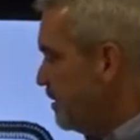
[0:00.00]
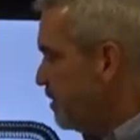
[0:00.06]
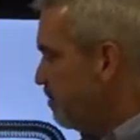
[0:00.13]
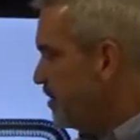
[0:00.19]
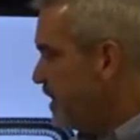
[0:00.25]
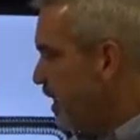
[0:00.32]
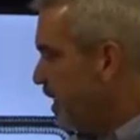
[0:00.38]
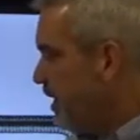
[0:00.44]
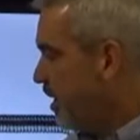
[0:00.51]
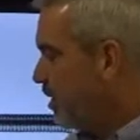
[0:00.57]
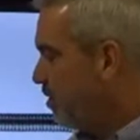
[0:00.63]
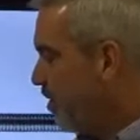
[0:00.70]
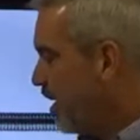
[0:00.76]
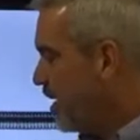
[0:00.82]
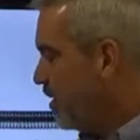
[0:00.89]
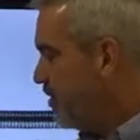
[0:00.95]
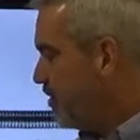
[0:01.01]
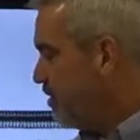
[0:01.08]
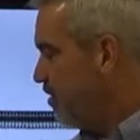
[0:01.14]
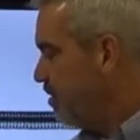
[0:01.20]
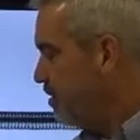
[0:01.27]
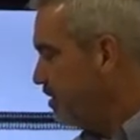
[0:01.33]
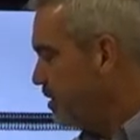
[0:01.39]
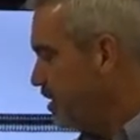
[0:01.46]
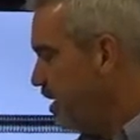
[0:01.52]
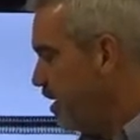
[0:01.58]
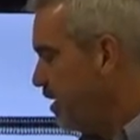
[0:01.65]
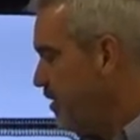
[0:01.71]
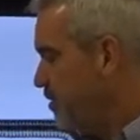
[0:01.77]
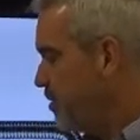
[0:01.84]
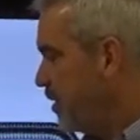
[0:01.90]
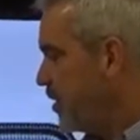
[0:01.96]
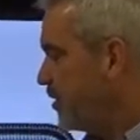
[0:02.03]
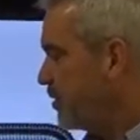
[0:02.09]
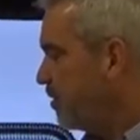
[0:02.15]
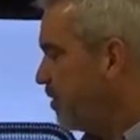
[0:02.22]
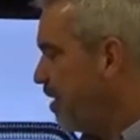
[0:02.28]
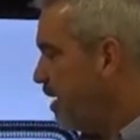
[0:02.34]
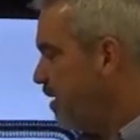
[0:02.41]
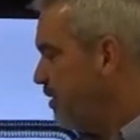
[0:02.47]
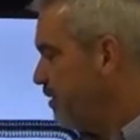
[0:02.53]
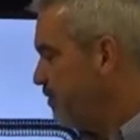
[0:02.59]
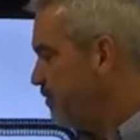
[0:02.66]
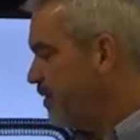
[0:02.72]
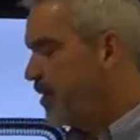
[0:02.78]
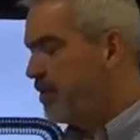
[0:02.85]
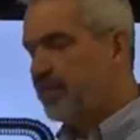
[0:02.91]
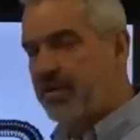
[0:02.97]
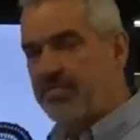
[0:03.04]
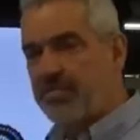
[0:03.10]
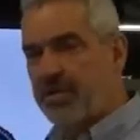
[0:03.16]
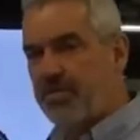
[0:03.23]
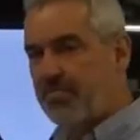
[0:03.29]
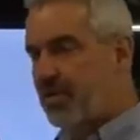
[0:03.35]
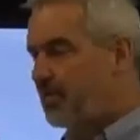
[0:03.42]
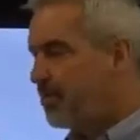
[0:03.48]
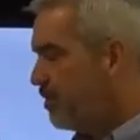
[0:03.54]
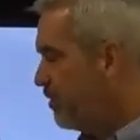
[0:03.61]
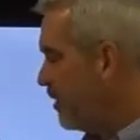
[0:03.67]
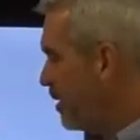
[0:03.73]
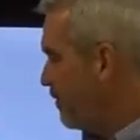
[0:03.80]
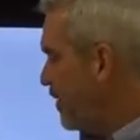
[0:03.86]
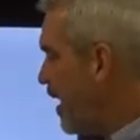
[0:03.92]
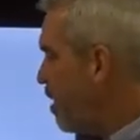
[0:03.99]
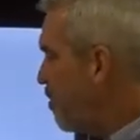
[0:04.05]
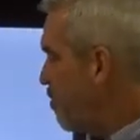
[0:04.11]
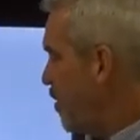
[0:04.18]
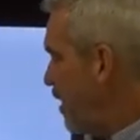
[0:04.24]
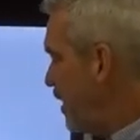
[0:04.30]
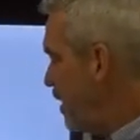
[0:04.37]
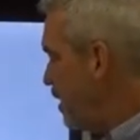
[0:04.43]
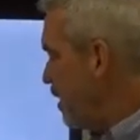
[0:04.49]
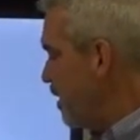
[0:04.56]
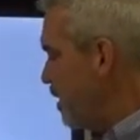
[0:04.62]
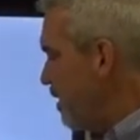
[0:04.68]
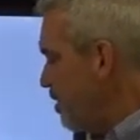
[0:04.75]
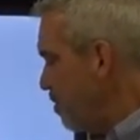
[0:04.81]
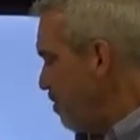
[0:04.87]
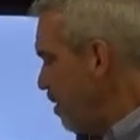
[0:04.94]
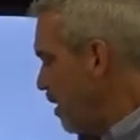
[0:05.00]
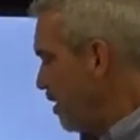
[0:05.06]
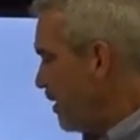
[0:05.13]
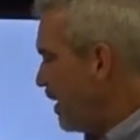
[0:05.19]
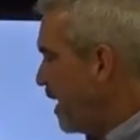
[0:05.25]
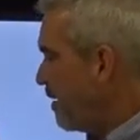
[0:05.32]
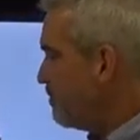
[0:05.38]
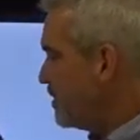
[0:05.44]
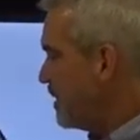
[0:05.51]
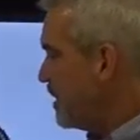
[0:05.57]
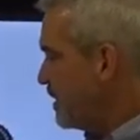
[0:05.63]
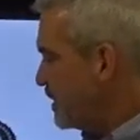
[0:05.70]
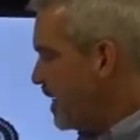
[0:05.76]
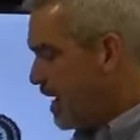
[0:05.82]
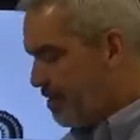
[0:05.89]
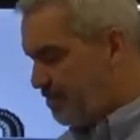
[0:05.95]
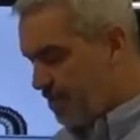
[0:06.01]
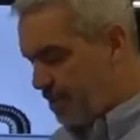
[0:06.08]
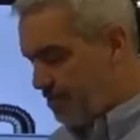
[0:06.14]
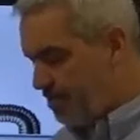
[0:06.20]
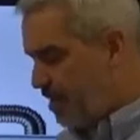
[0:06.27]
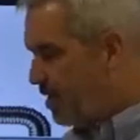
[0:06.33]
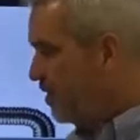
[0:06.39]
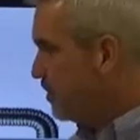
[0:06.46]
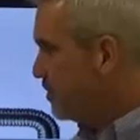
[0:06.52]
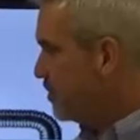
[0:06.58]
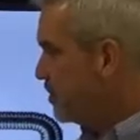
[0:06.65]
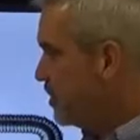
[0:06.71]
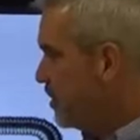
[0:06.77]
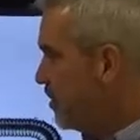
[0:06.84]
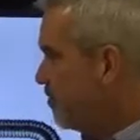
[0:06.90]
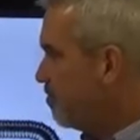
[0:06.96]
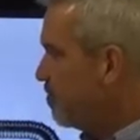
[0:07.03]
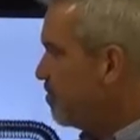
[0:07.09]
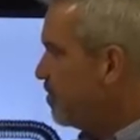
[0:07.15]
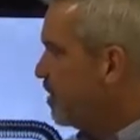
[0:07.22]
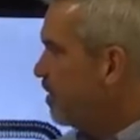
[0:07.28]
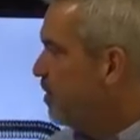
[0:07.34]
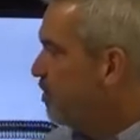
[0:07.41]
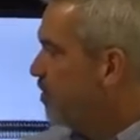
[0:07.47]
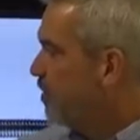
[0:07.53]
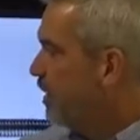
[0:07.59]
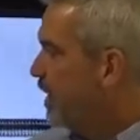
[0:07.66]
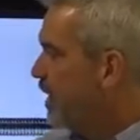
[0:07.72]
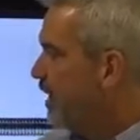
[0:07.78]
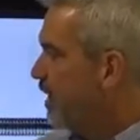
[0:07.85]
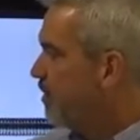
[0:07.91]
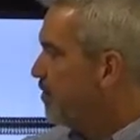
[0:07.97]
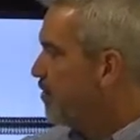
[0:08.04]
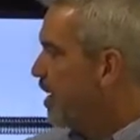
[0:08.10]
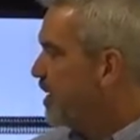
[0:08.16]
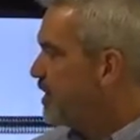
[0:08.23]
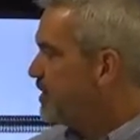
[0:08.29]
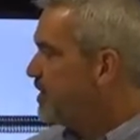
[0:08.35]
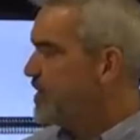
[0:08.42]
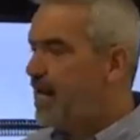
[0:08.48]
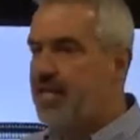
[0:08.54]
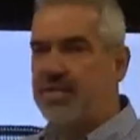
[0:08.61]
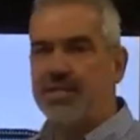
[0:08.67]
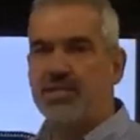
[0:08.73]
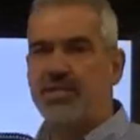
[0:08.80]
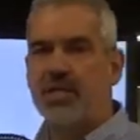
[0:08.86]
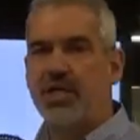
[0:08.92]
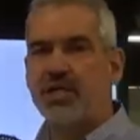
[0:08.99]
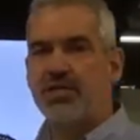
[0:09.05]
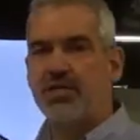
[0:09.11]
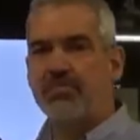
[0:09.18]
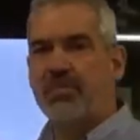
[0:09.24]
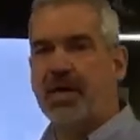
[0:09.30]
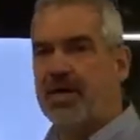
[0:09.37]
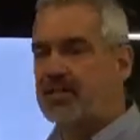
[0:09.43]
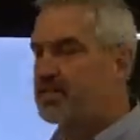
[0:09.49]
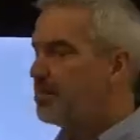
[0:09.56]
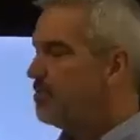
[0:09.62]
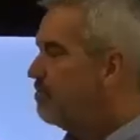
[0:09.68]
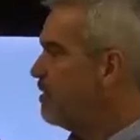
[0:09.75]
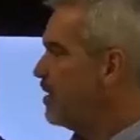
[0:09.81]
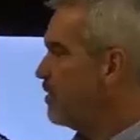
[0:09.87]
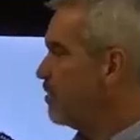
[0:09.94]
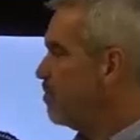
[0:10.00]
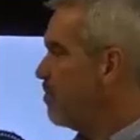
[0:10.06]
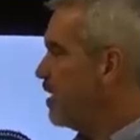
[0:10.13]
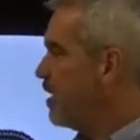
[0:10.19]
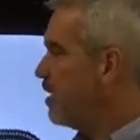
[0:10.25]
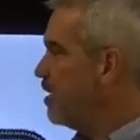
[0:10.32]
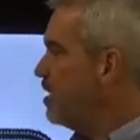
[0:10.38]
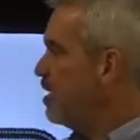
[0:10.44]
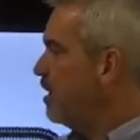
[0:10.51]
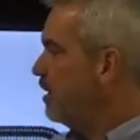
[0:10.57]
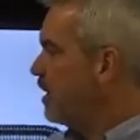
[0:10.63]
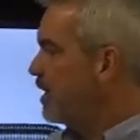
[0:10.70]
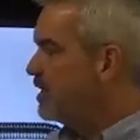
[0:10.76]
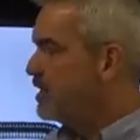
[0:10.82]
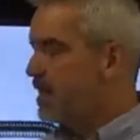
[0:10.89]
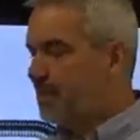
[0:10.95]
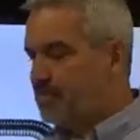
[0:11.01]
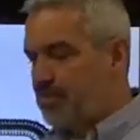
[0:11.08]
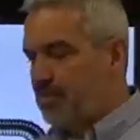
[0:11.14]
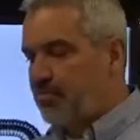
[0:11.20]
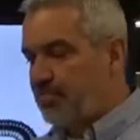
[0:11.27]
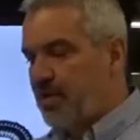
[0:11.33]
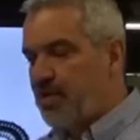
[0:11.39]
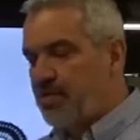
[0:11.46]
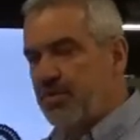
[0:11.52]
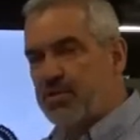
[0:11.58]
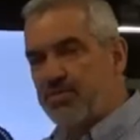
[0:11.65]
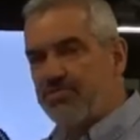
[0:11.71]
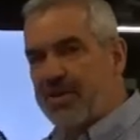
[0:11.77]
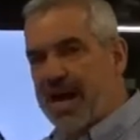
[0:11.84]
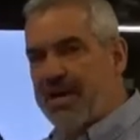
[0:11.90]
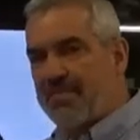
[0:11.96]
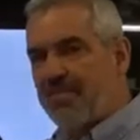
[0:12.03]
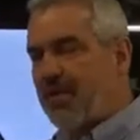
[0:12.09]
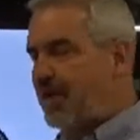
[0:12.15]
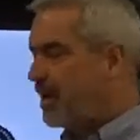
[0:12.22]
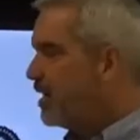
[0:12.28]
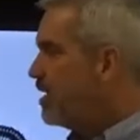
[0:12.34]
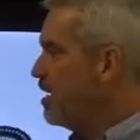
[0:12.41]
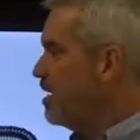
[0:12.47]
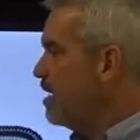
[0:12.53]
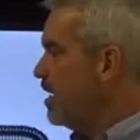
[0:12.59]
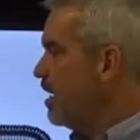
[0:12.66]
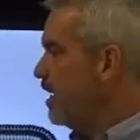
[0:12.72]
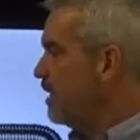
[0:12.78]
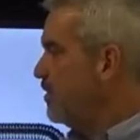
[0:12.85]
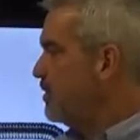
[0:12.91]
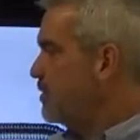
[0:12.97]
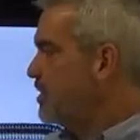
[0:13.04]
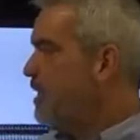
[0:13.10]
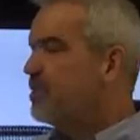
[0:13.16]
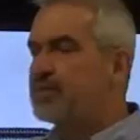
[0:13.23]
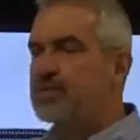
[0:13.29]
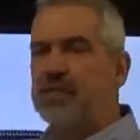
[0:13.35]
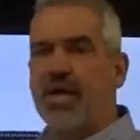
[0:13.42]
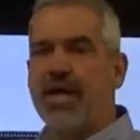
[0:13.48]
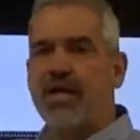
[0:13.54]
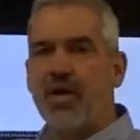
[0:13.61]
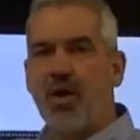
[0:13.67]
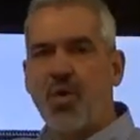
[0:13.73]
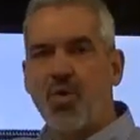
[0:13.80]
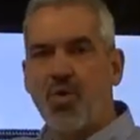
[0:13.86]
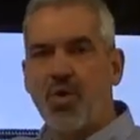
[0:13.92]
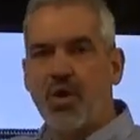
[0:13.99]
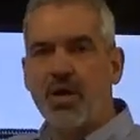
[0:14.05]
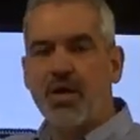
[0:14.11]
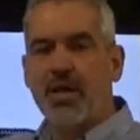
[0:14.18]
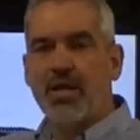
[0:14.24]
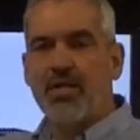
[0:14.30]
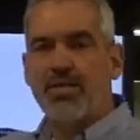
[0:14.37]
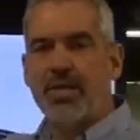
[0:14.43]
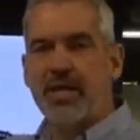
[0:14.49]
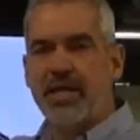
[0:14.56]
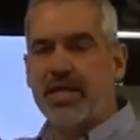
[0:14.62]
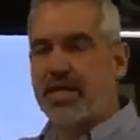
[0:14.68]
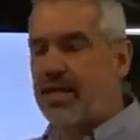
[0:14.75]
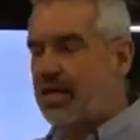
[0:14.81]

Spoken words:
we take our ground to earth ground and put our motor on there. That way, and I've seen this happen the most right inside this junction box on the motor, where a lot of times if the motor is vibrating, seal tight or the